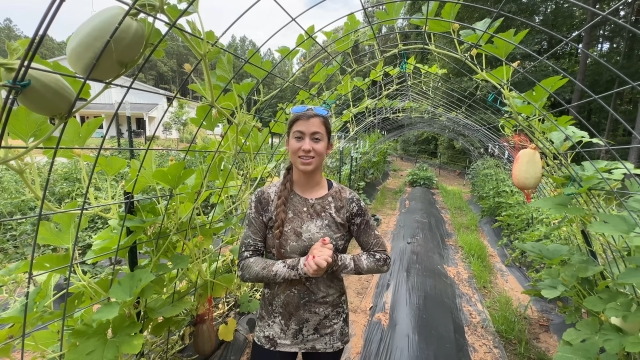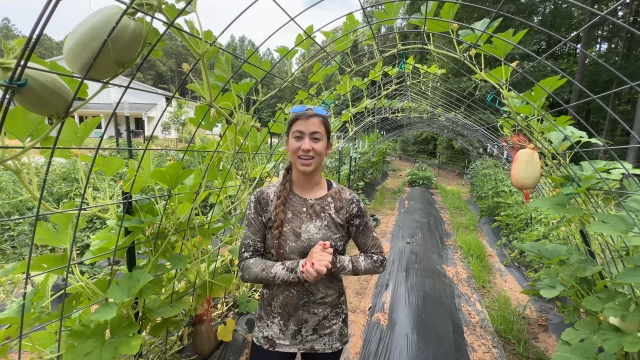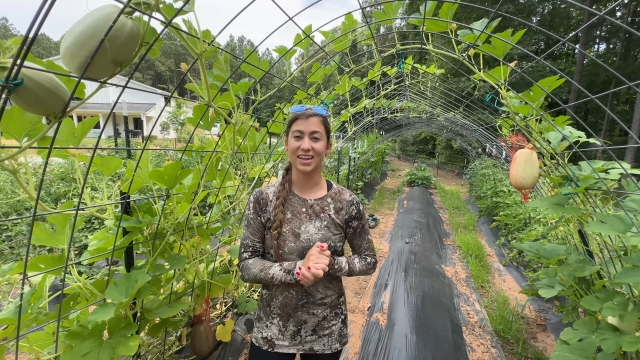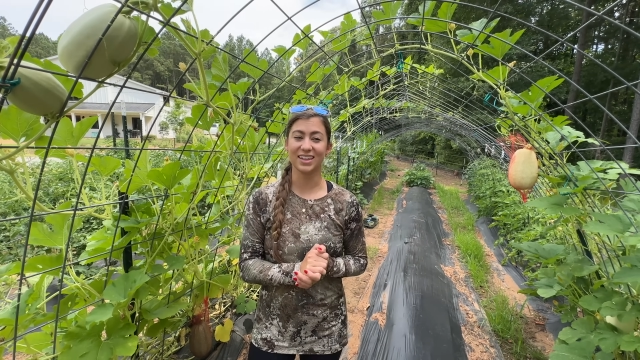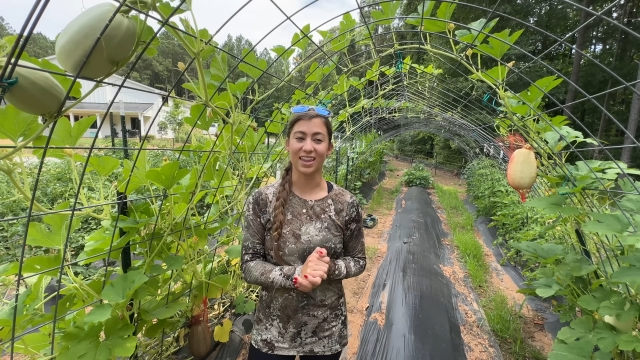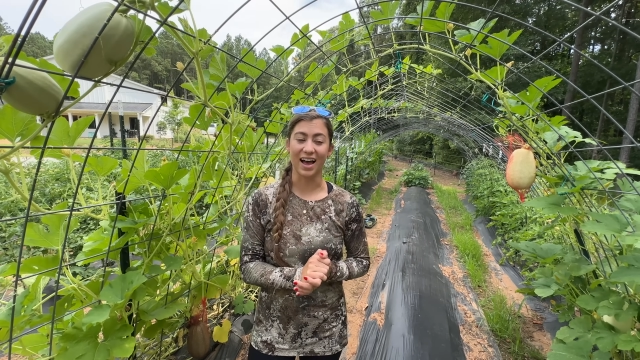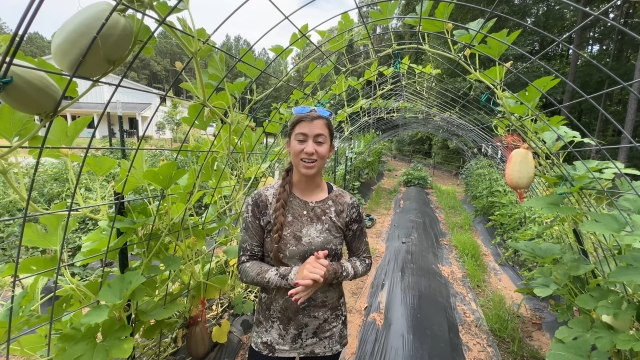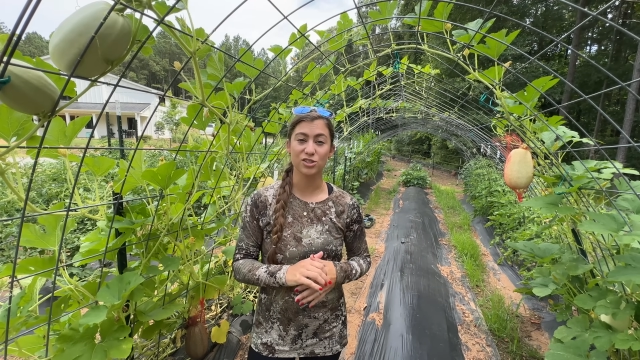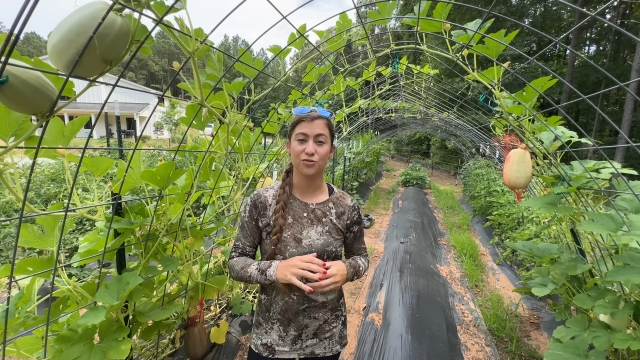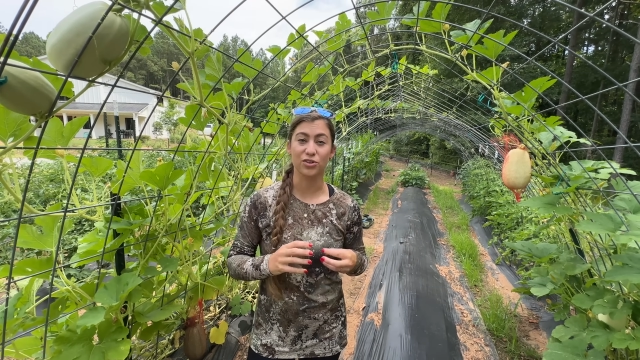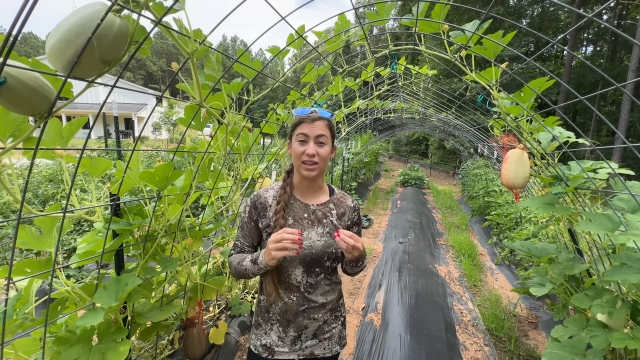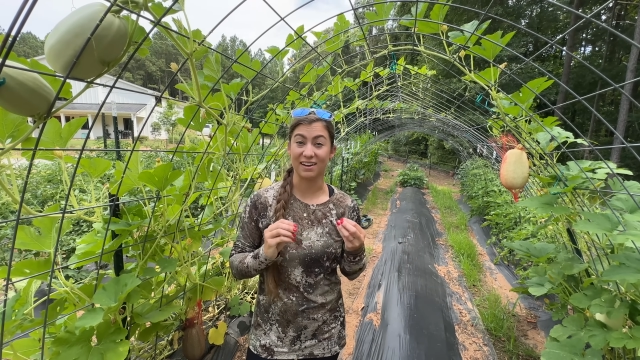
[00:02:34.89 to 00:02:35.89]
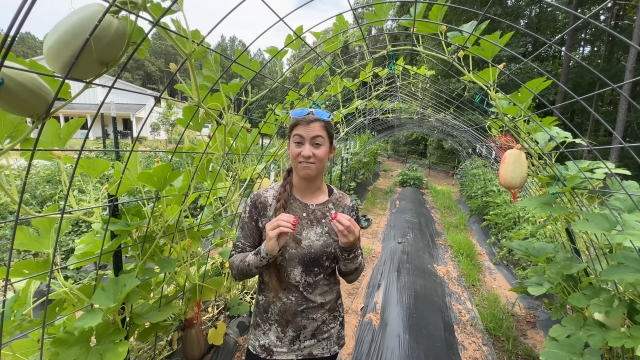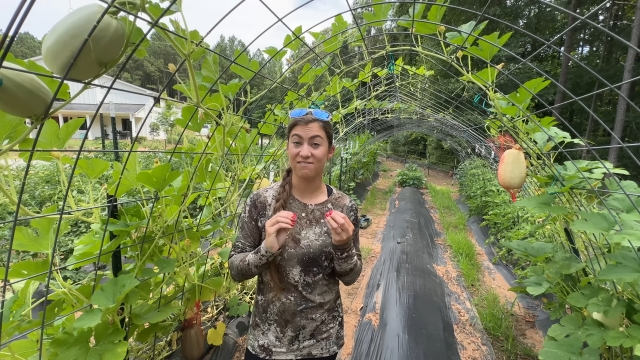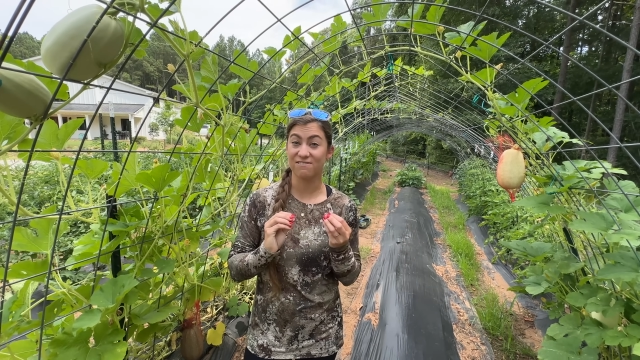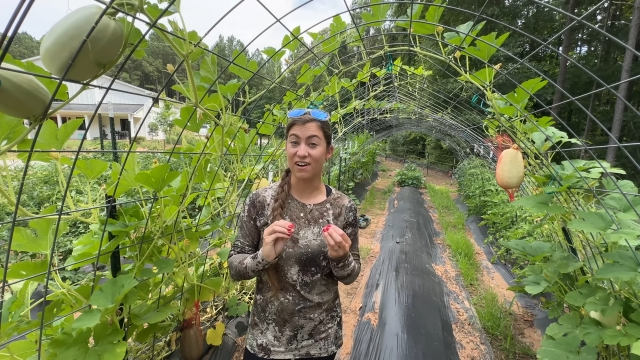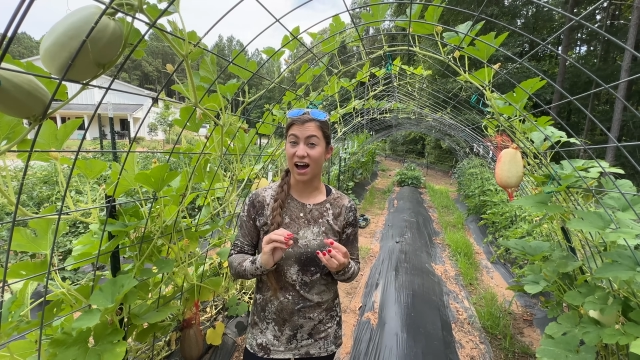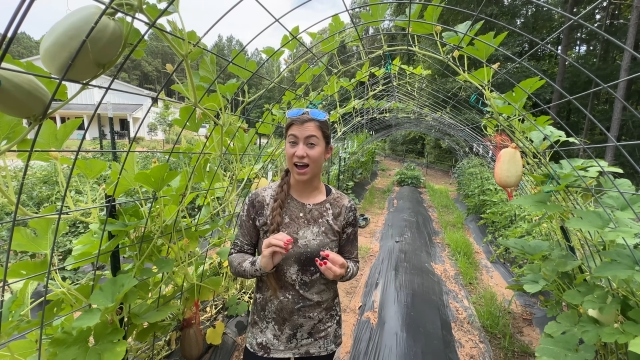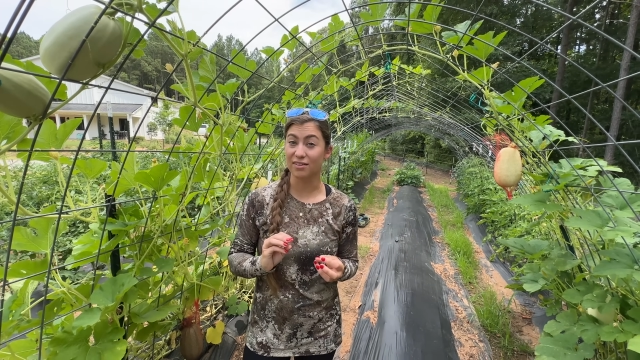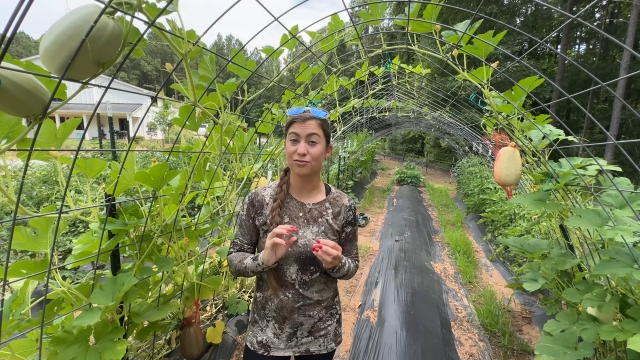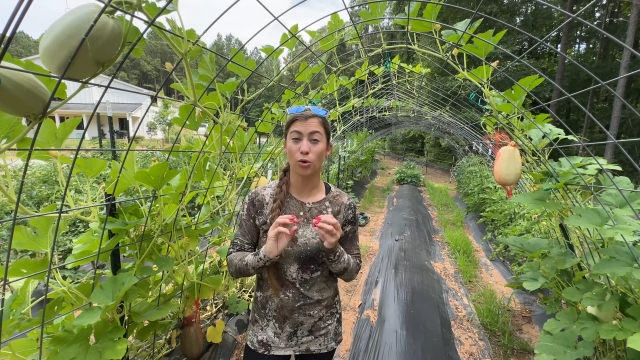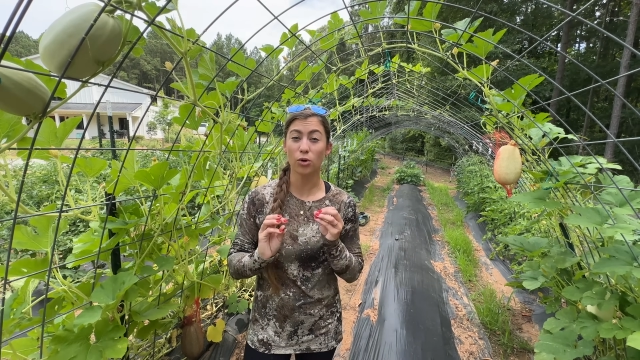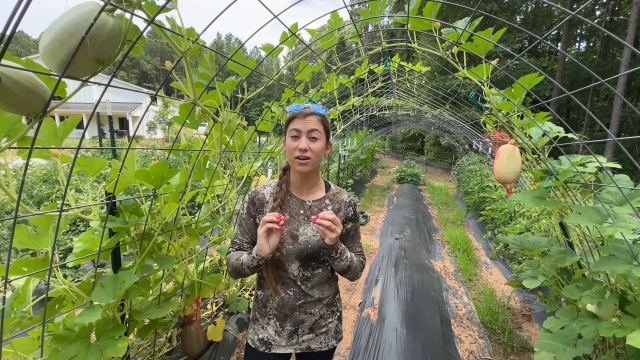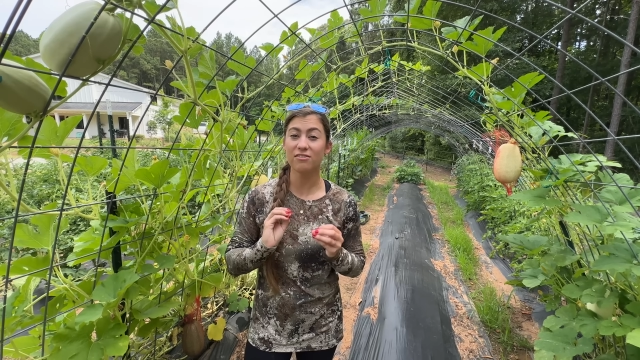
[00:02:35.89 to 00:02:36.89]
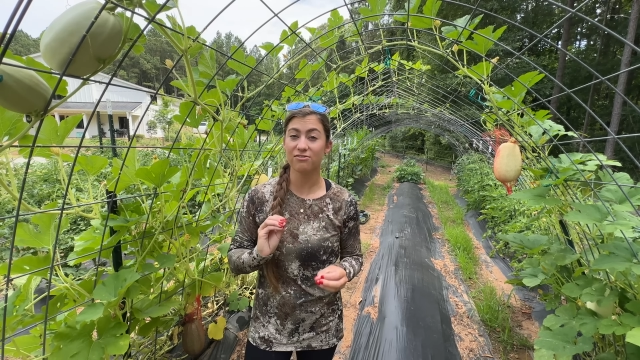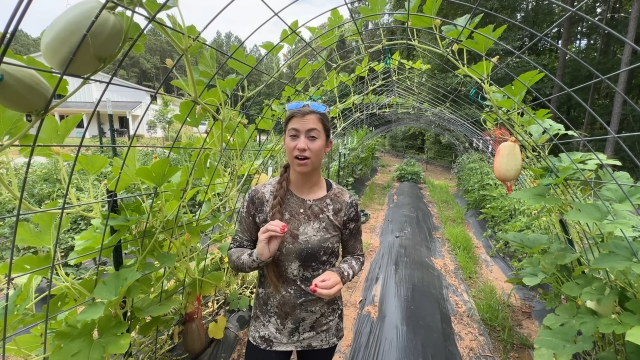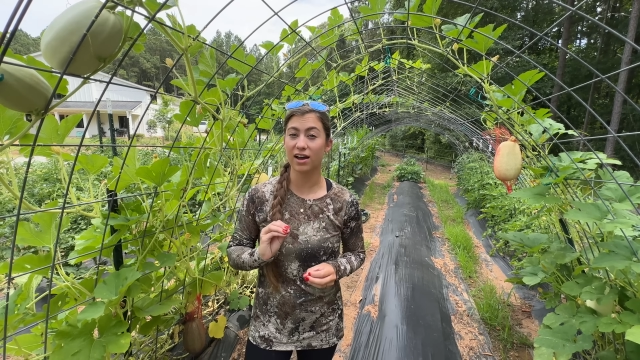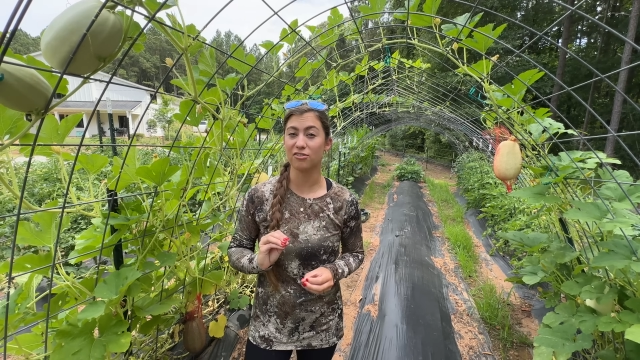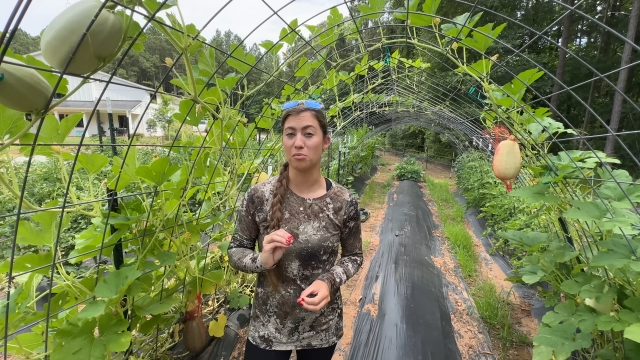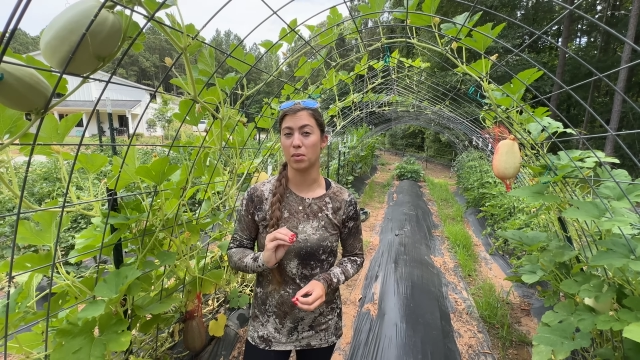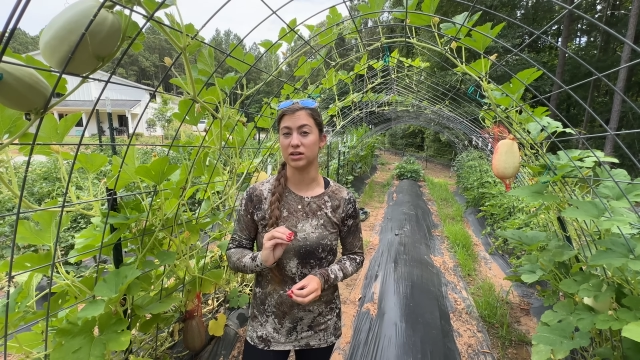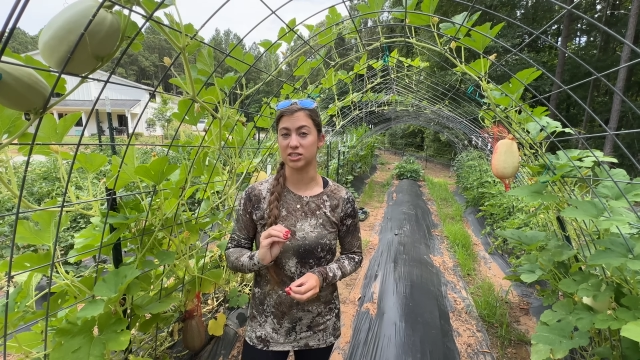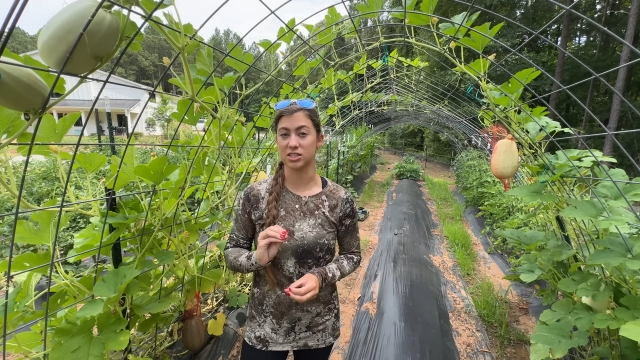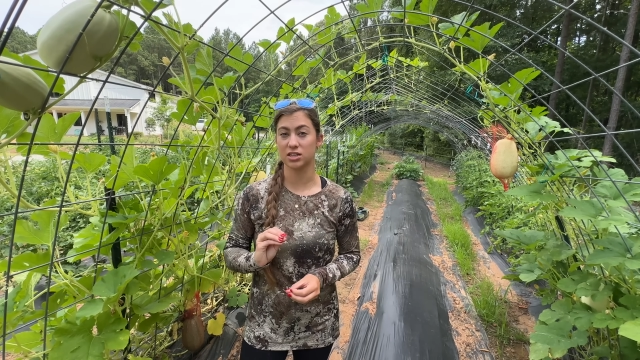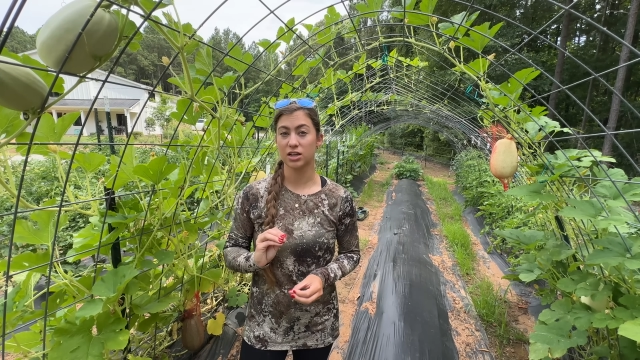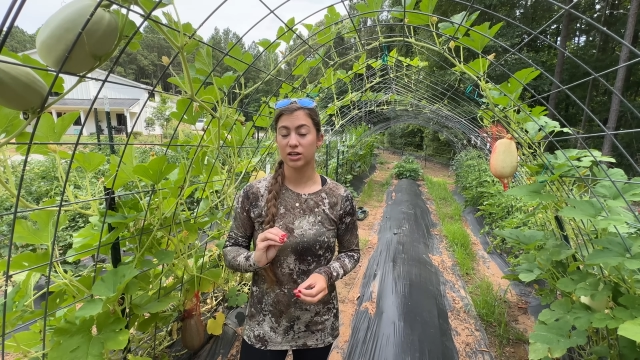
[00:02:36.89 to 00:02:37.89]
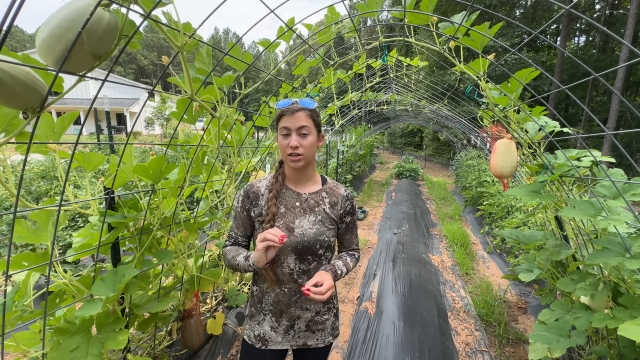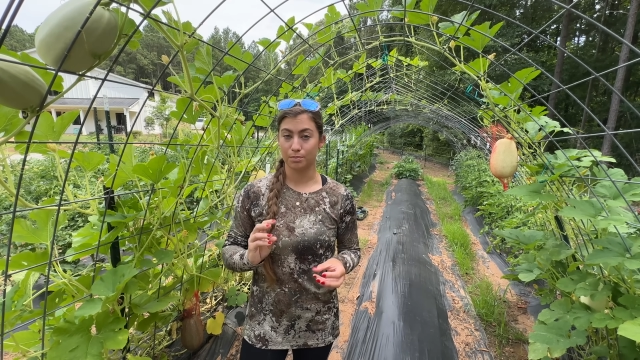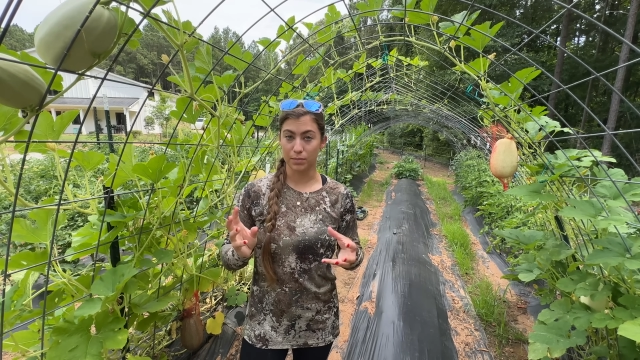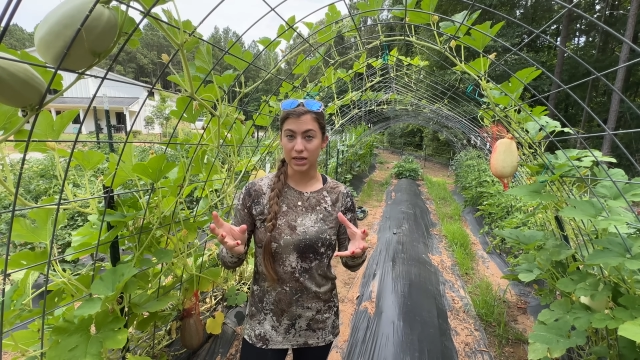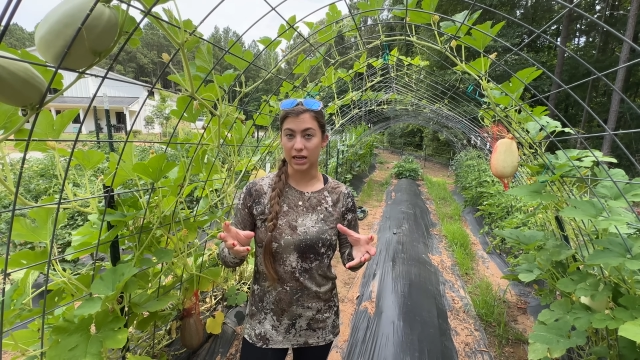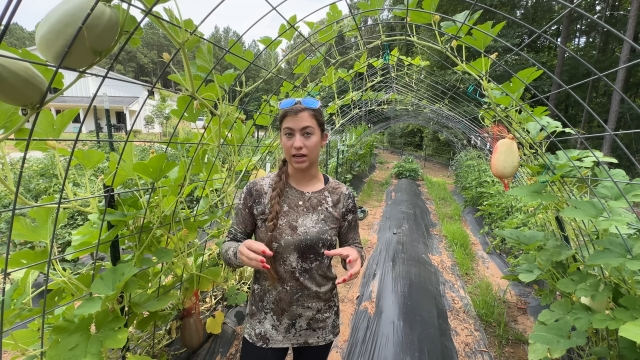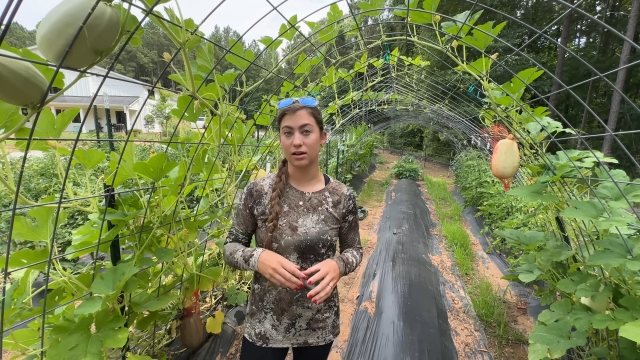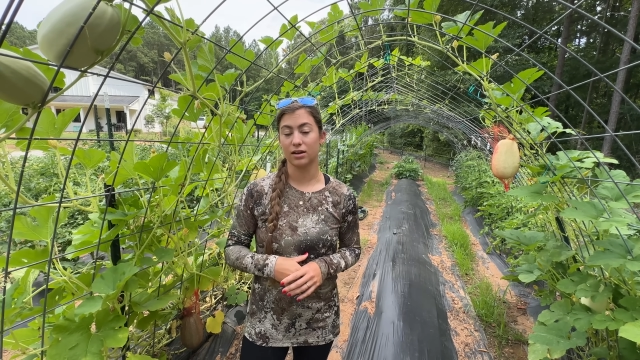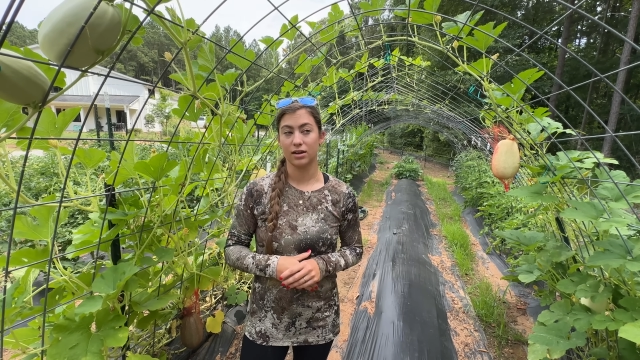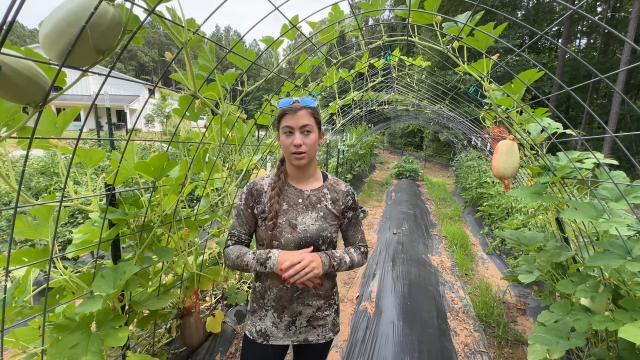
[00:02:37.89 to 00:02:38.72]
they can last for like five, four to five months, meaning.